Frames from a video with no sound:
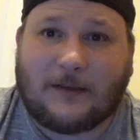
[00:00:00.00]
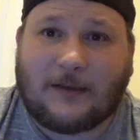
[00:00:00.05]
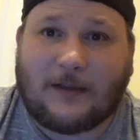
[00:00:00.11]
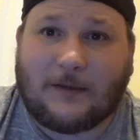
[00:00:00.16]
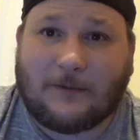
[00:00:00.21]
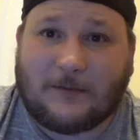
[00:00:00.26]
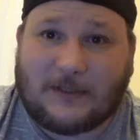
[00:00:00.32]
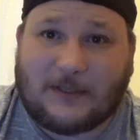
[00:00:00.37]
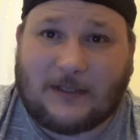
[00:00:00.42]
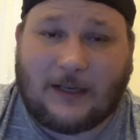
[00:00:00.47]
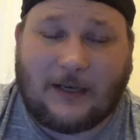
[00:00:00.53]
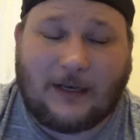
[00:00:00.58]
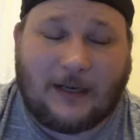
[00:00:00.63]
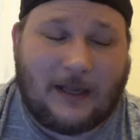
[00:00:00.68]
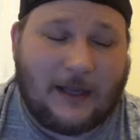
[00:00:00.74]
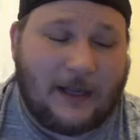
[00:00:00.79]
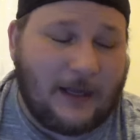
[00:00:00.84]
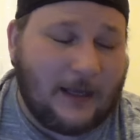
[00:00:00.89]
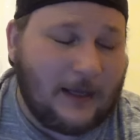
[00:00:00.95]
it was still
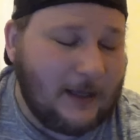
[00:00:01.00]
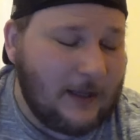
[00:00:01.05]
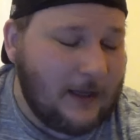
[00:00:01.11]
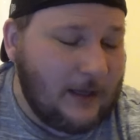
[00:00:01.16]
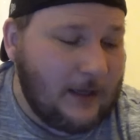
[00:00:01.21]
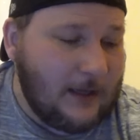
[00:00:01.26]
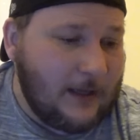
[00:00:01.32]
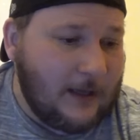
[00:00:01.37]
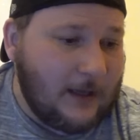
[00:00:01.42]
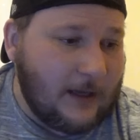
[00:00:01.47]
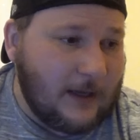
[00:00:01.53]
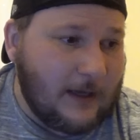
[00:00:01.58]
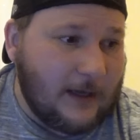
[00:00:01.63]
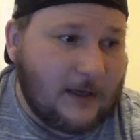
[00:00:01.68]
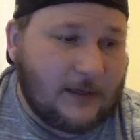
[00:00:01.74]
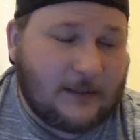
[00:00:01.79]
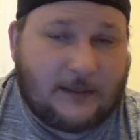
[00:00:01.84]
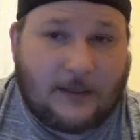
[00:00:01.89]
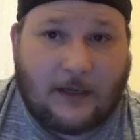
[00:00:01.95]
there
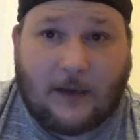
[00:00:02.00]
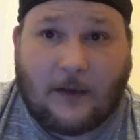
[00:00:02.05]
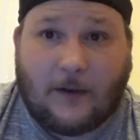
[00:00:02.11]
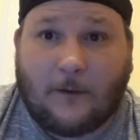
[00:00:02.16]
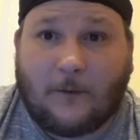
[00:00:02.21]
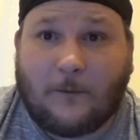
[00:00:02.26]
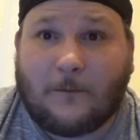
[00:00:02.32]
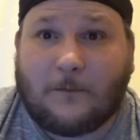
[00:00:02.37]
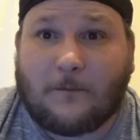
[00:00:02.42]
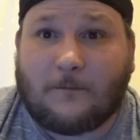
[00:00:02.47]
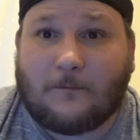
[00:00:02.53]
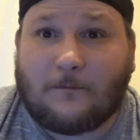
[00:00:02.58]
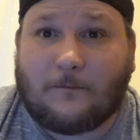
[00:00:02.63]
uh, so